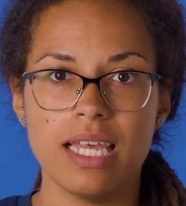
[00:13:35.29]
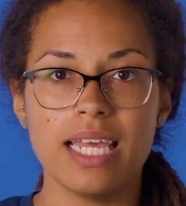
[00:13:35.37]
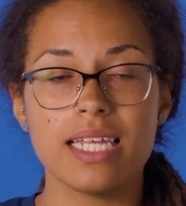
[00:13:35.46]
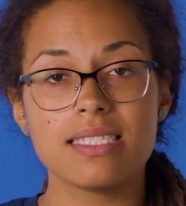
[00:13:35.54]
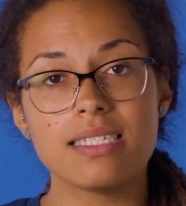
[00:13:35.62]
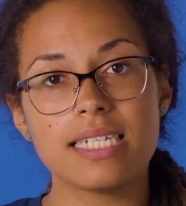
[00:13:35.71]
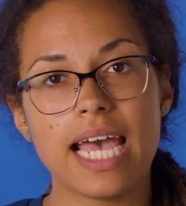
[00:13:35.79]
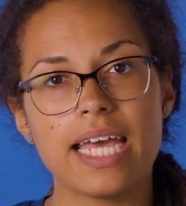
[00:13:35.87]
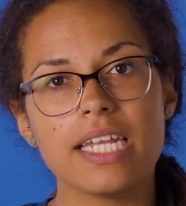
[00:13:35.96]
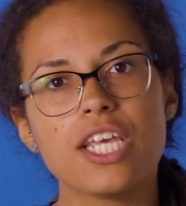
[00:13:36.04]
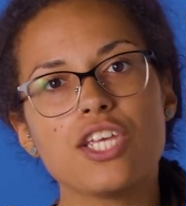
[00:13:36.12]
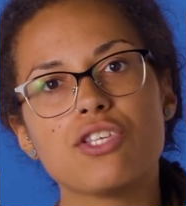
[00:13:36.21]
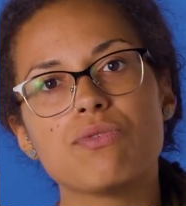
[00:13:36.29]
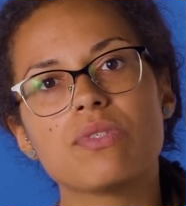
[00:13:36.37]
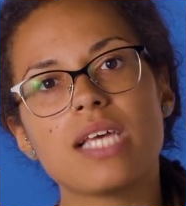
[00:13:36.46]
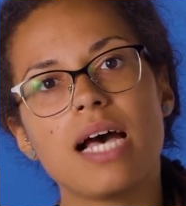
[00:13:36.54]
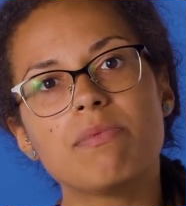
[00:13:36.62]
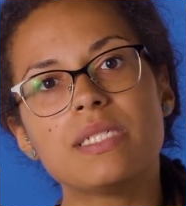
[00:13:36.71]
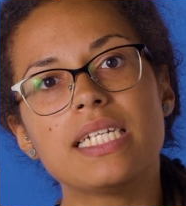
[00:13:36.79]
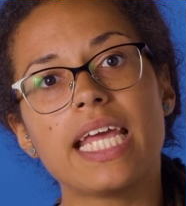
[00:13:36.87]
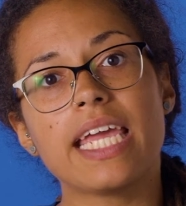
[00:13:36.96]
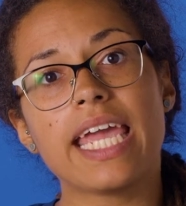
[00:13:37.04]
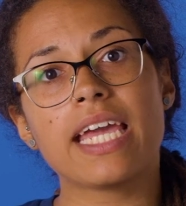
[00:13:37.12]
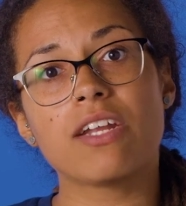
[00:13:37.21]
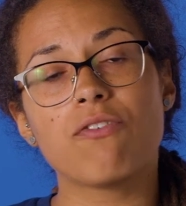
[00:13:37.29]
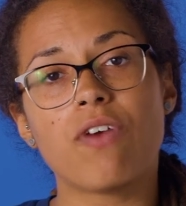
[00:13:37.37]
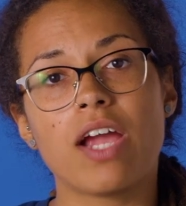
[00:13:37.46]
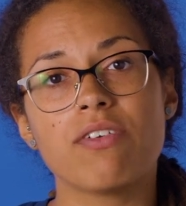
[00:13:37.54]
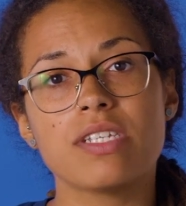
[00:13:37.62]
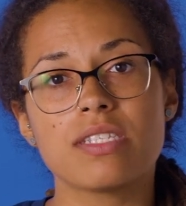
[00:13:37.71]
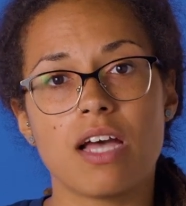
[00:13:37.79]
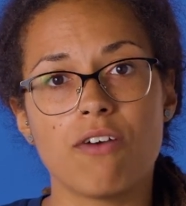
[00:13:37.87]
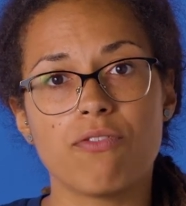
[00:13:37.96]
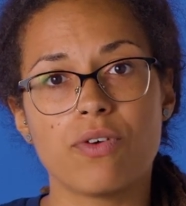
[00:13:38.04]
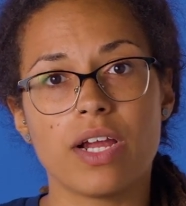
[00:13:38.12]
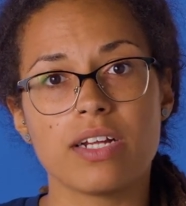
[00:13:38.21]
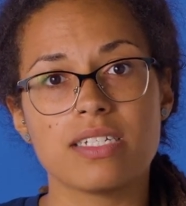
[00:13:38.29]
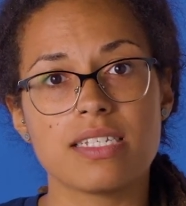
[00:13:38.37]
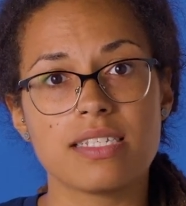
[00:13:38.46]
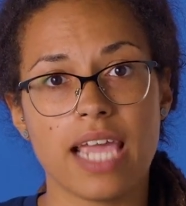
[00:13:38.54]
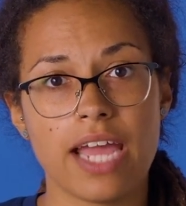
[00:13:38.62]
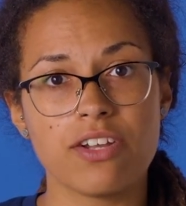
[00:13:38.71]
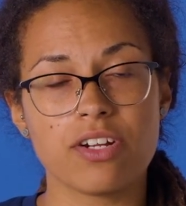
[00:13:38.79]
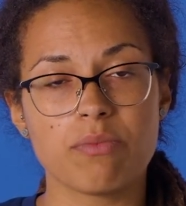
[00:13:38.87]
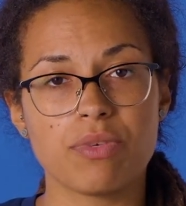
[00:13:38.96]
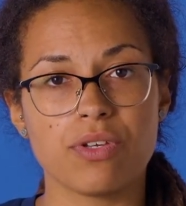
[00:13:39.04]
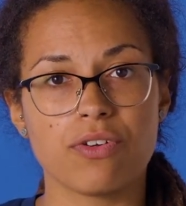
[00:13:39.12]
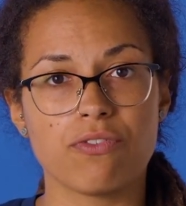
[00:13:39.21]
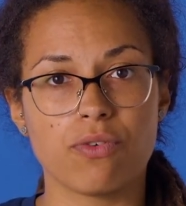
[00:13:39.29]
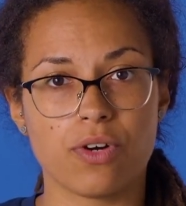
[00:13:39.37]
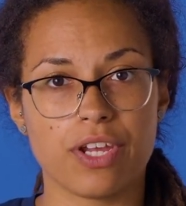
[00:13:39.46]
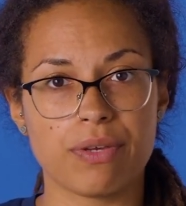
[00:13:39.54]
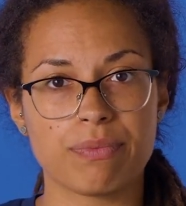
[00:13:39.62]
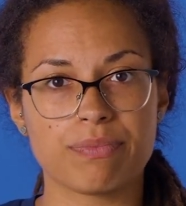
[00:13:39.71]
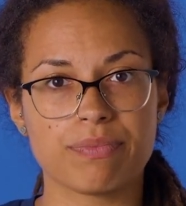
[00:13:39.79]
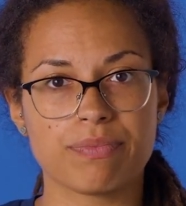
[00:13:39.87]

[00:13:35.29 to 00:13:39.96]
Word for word: Instead, use up to date antivirus software to scan your computer for you.